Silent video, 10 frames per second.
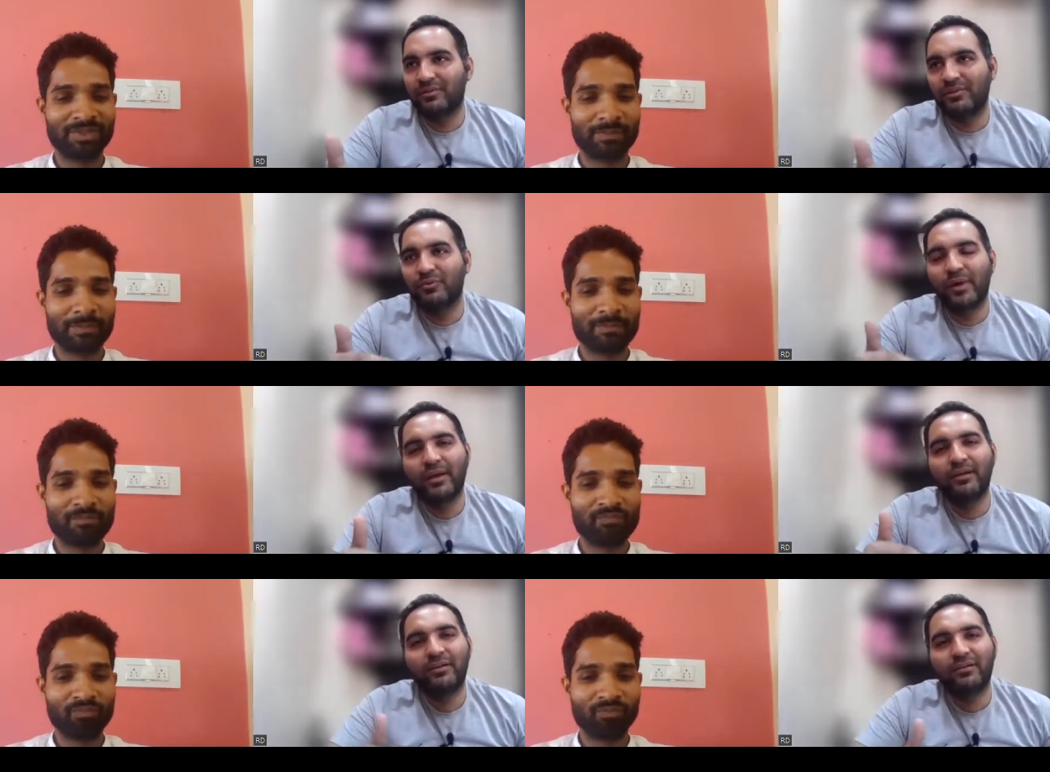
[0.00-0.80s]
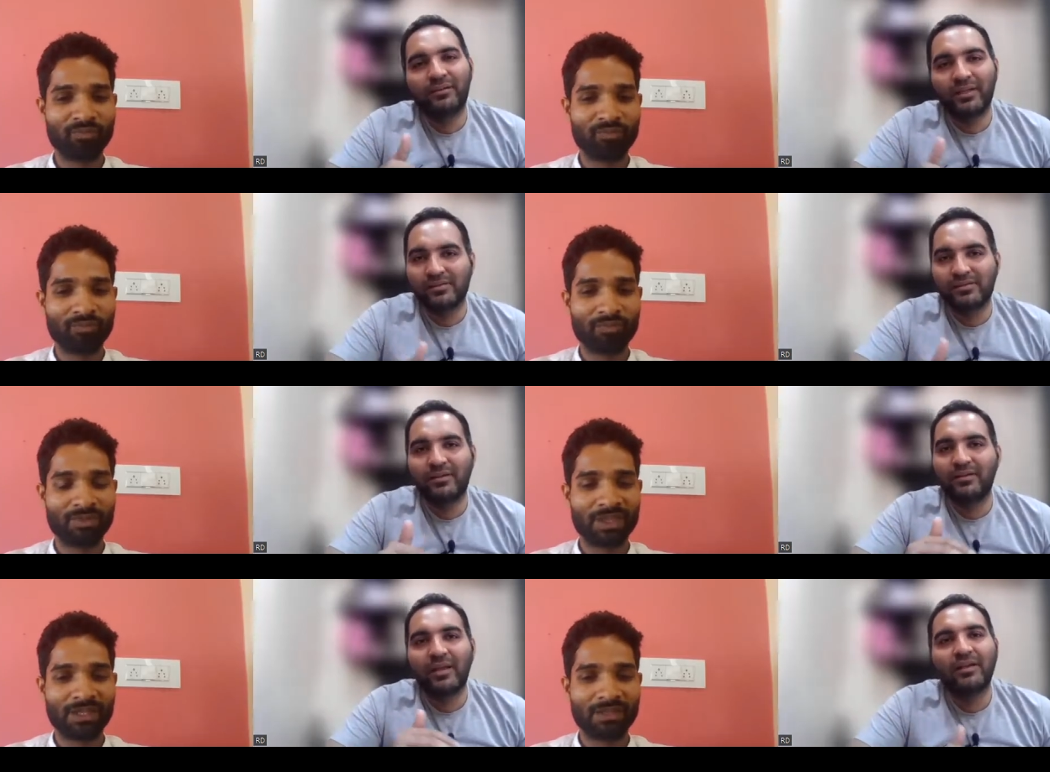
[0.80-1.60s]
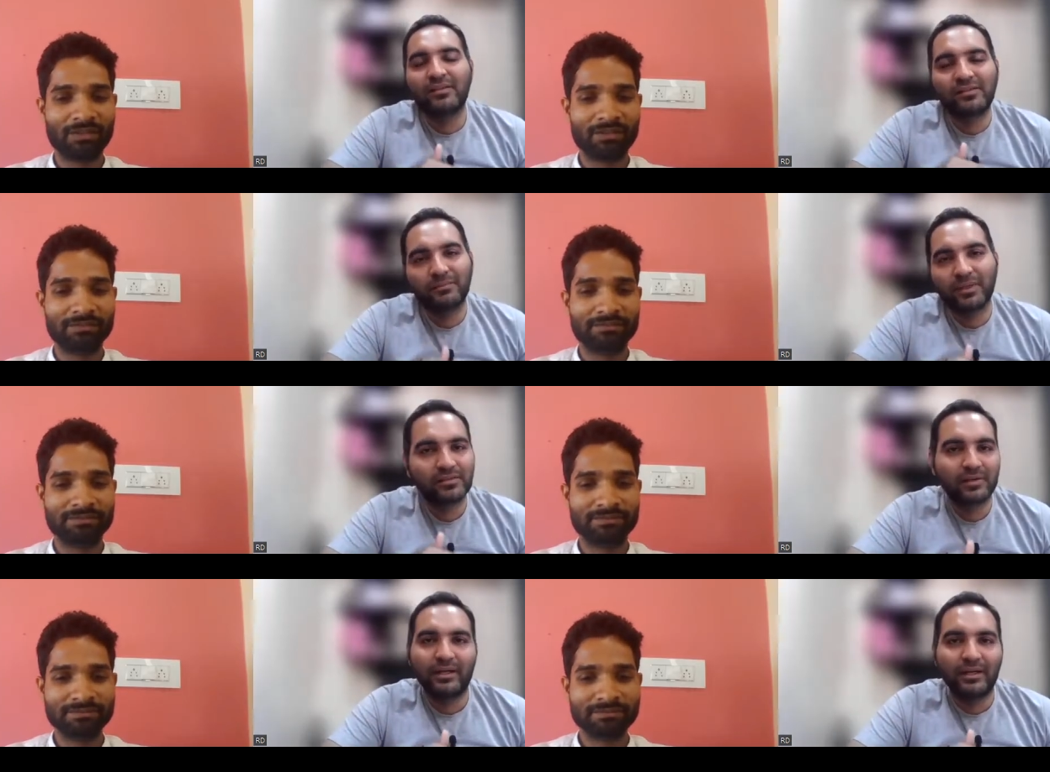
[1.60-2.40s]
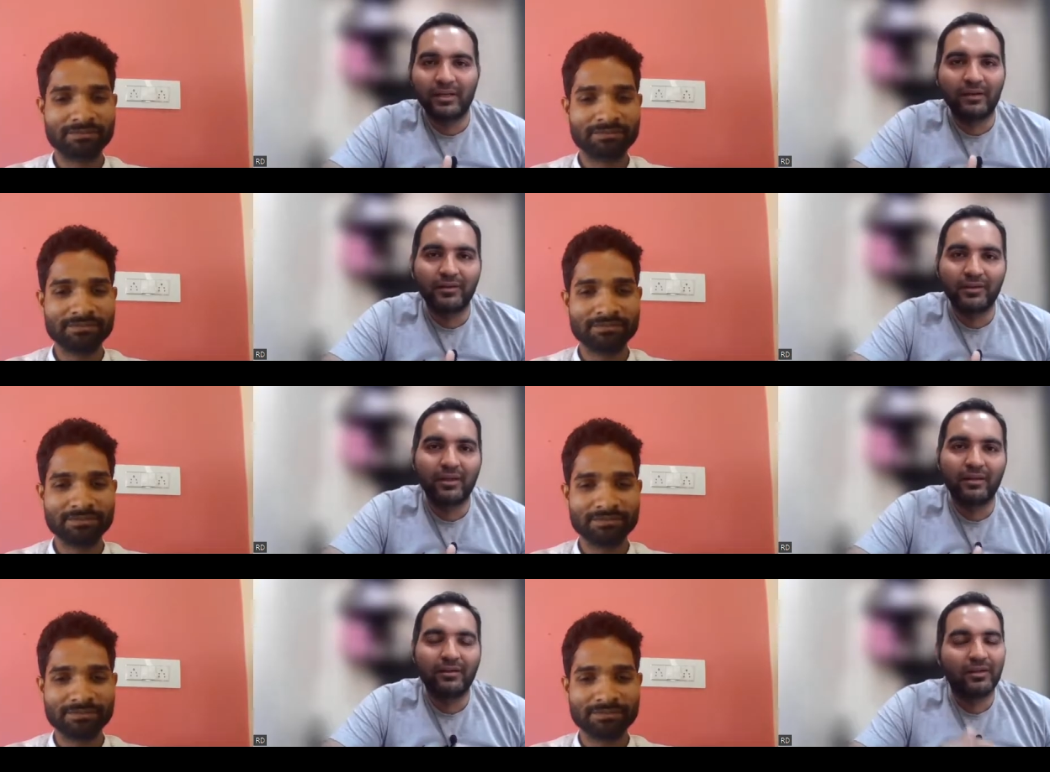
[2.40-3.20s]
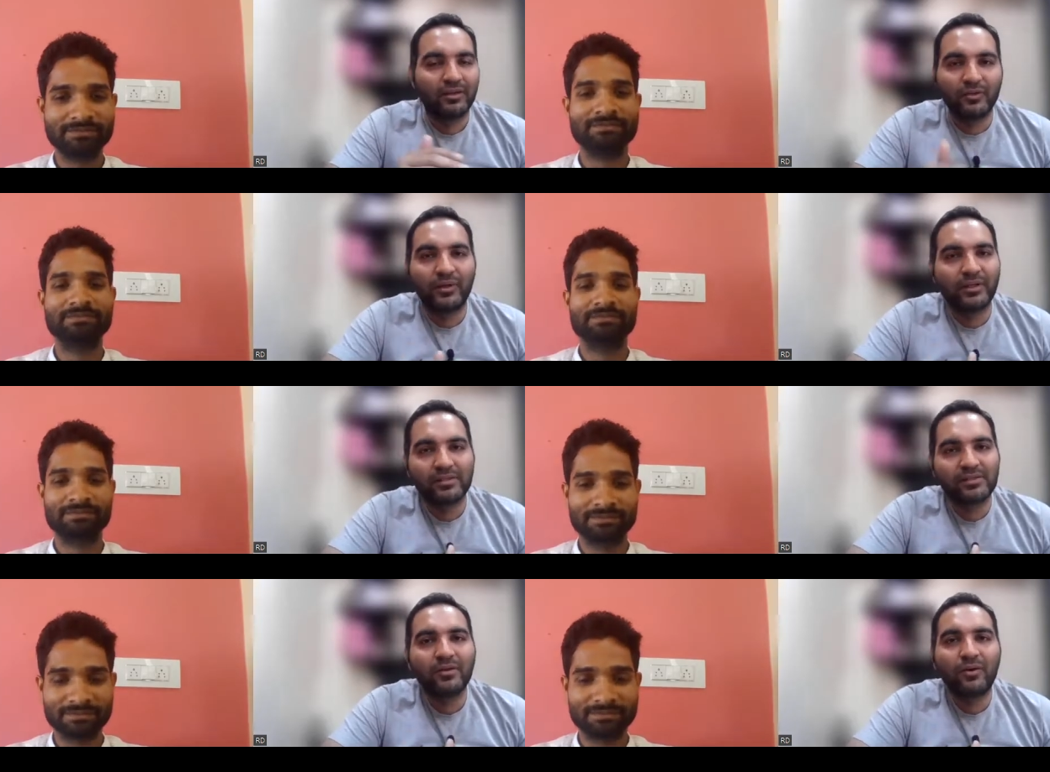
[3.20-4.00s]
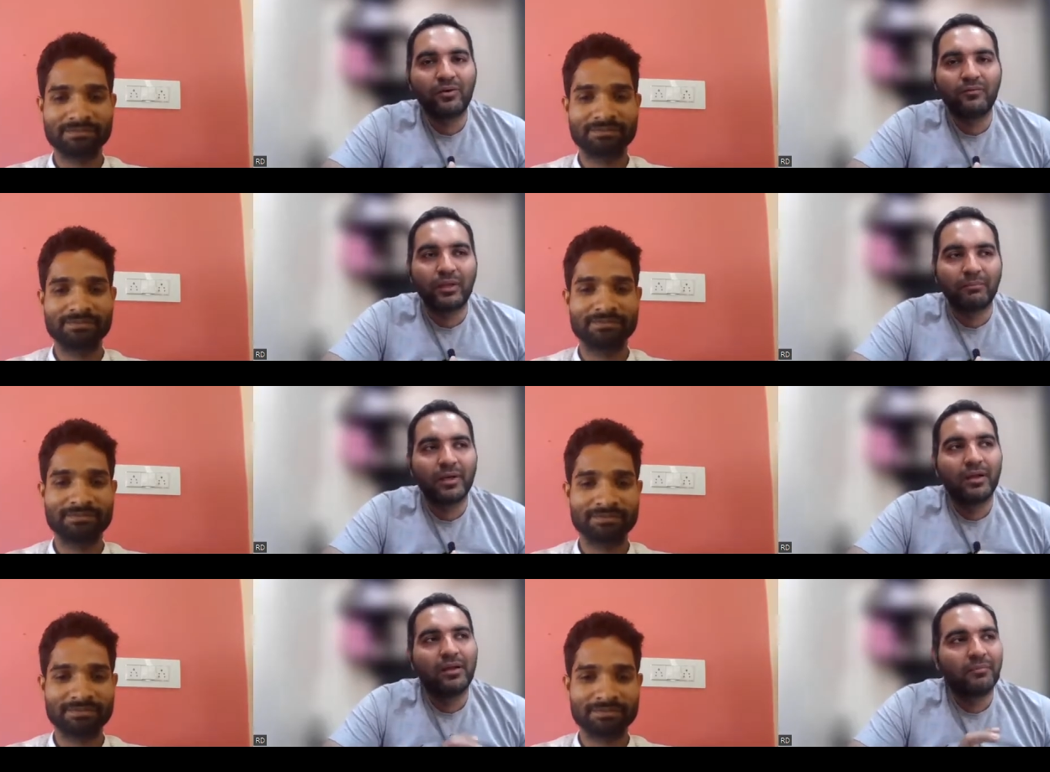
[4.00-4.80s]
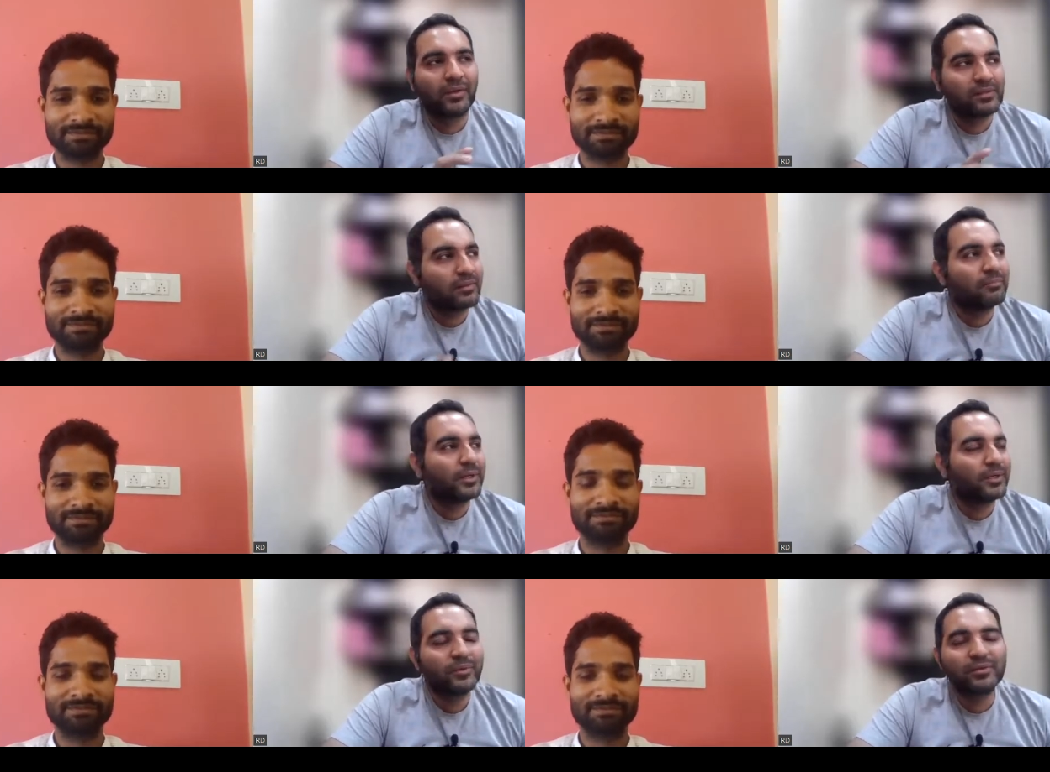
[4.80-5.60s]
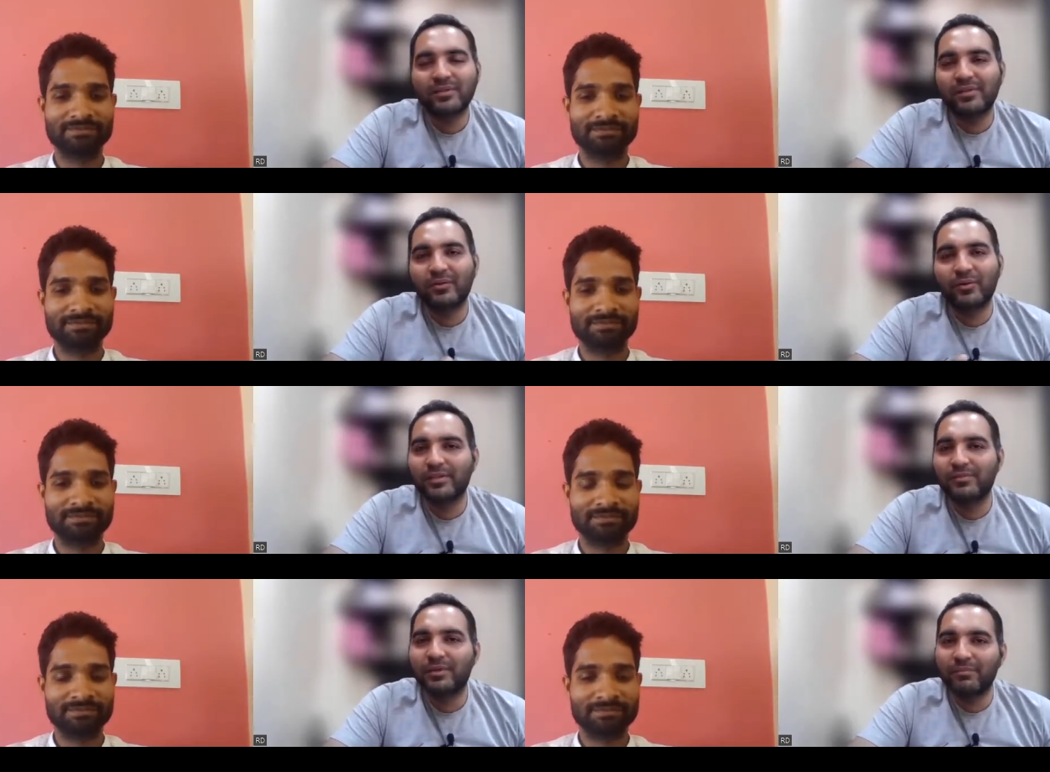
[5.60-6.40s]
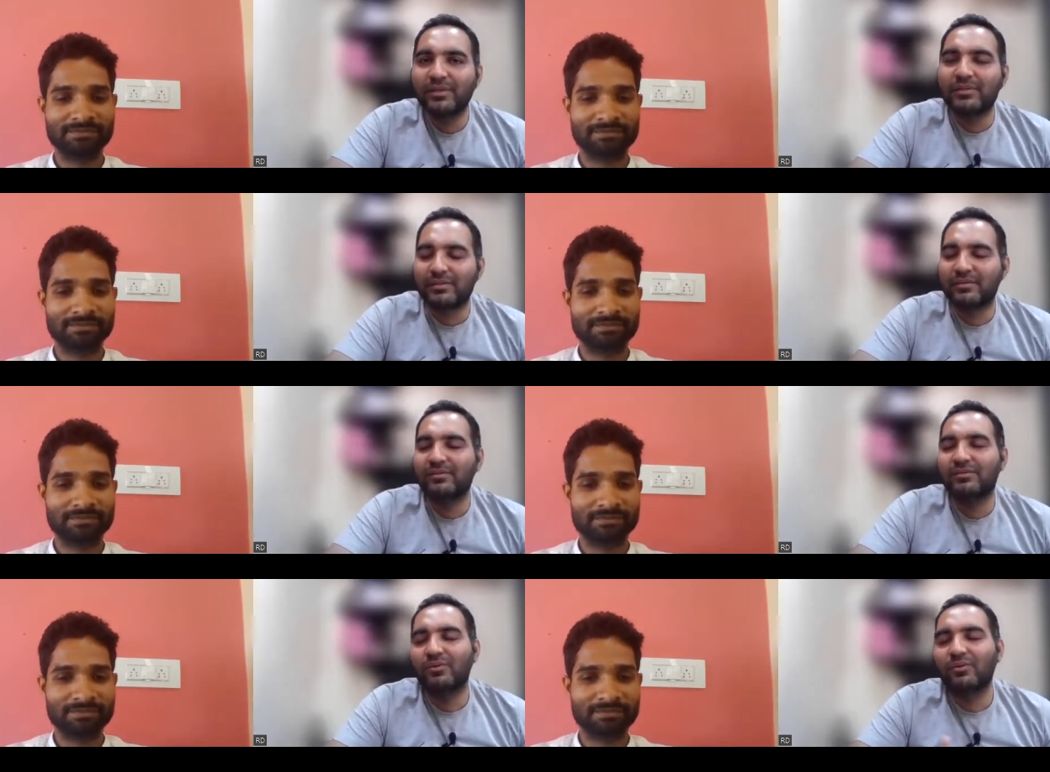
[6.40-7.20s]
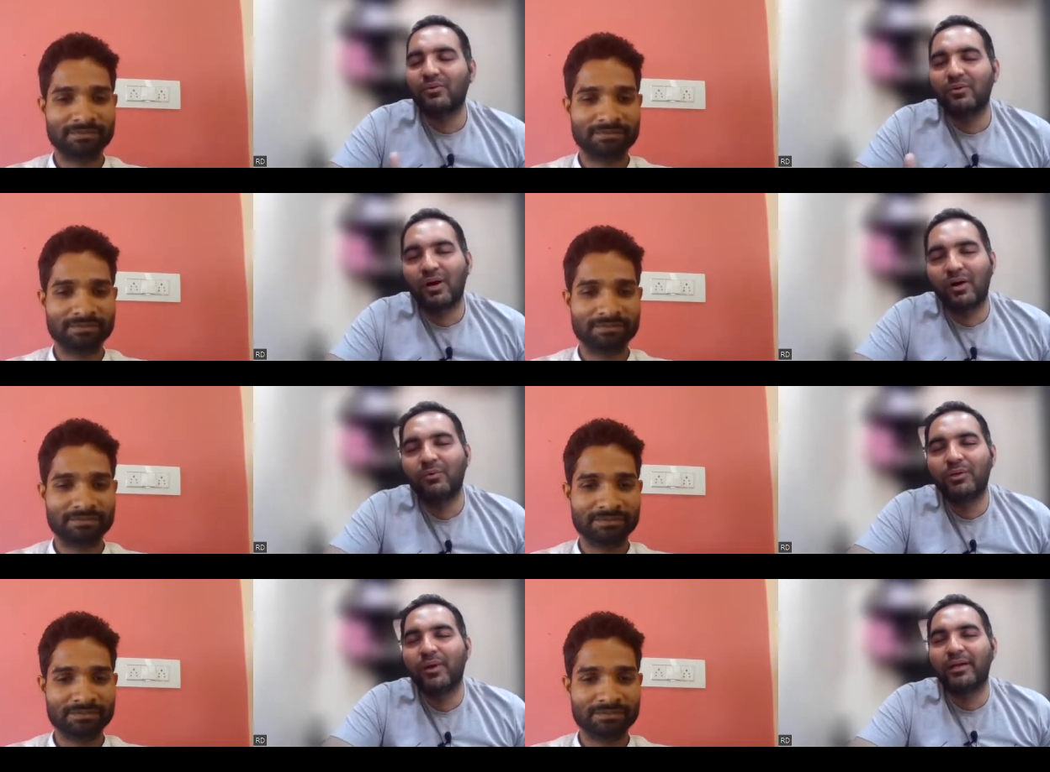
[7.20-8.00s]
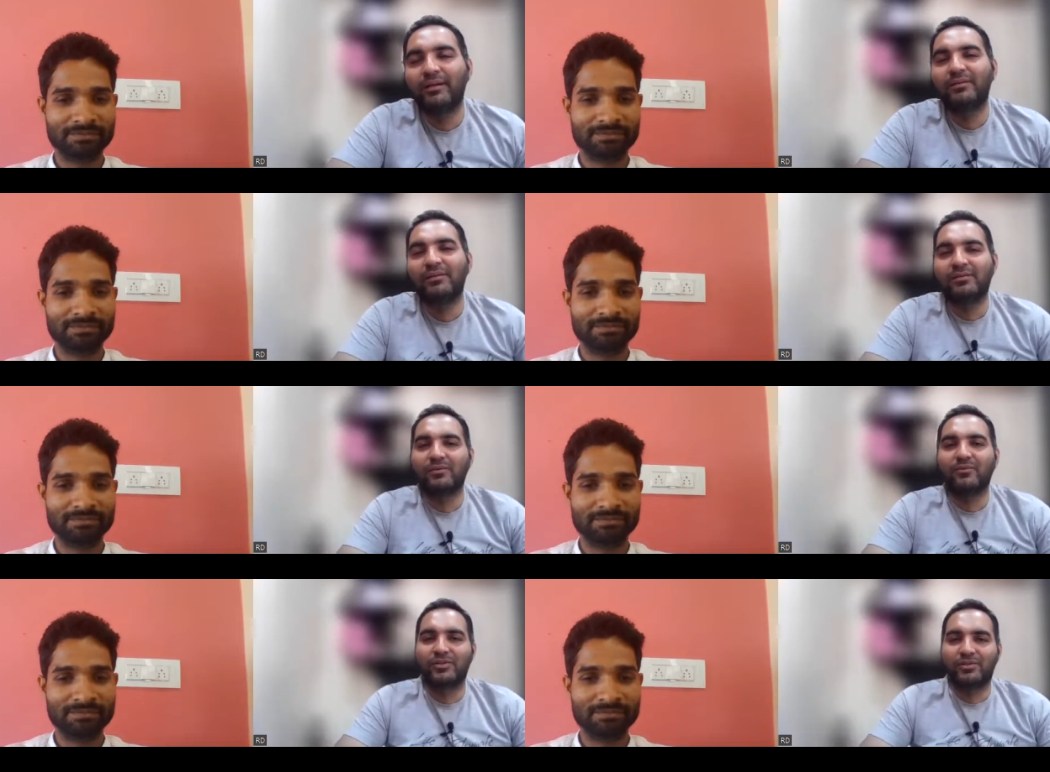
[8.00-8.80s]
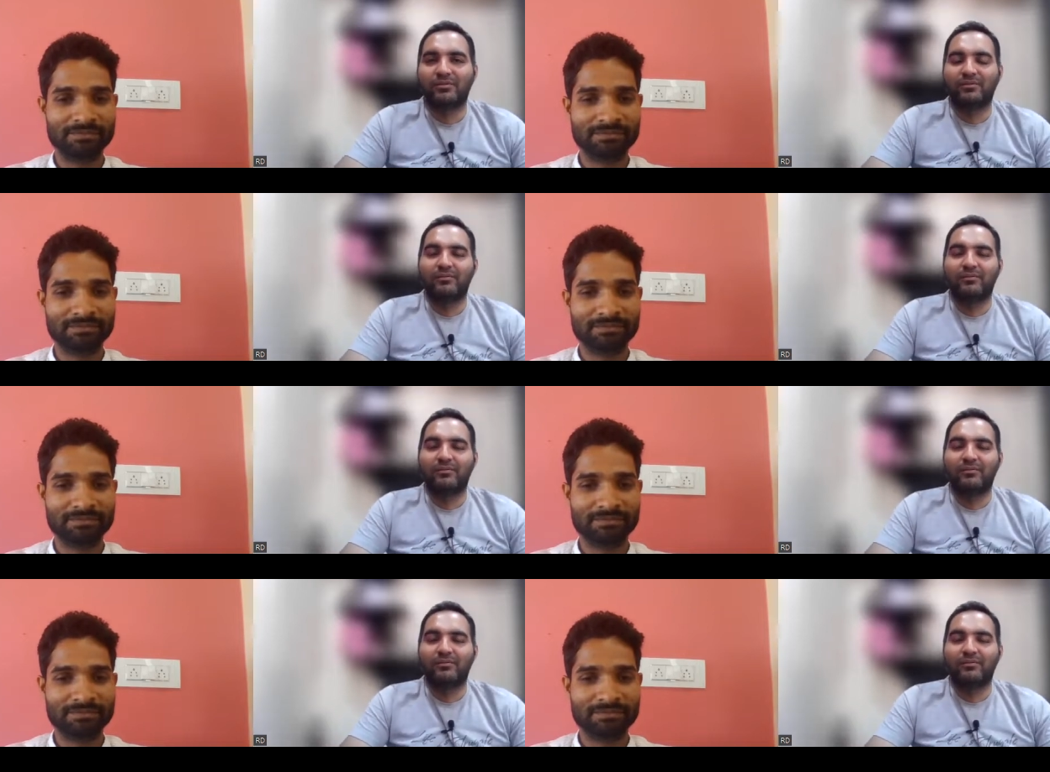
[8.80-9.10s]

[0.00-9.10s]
Speaker 1: you had tested 10 acceptance criteria over there. You had tested all of them, but some particular scenario has been missed. So how will you handle this situation?